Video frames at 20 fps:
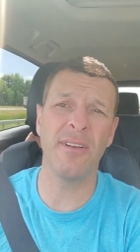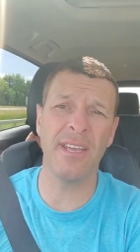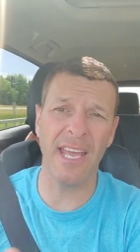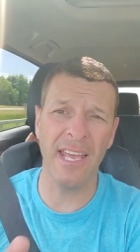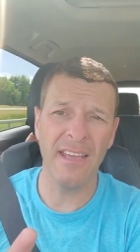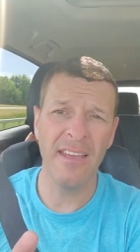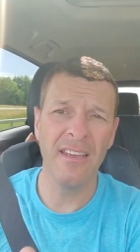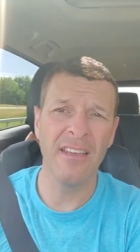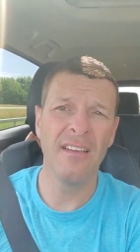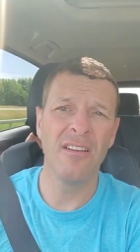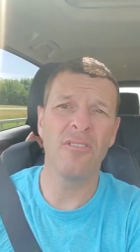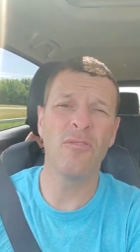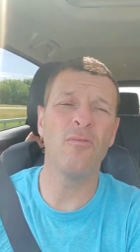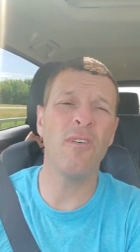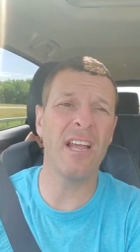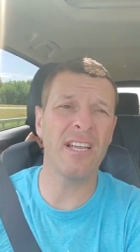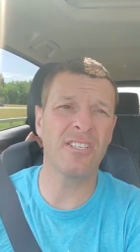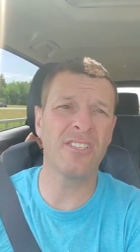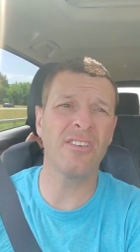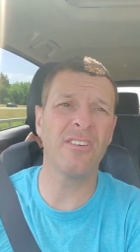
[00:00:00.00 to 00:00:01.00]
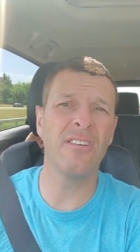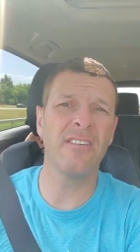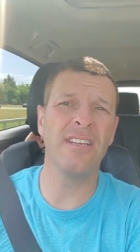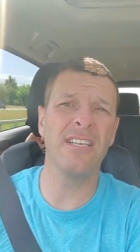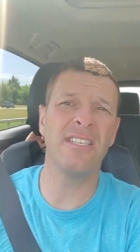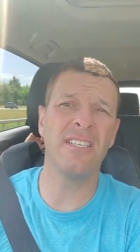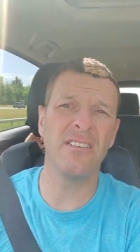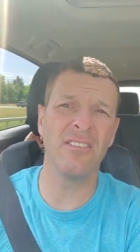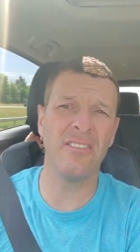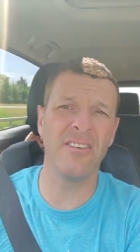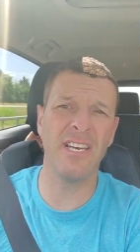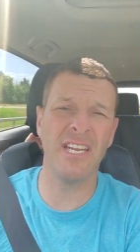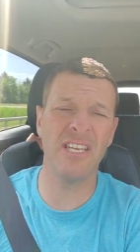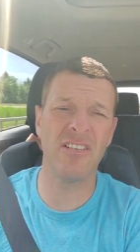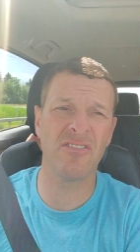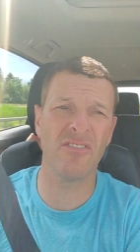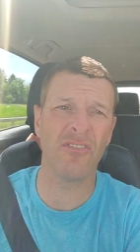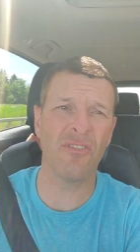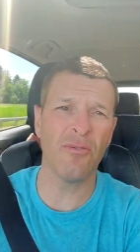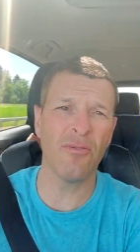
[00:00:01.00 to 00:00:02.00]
okay, rest her until her knees are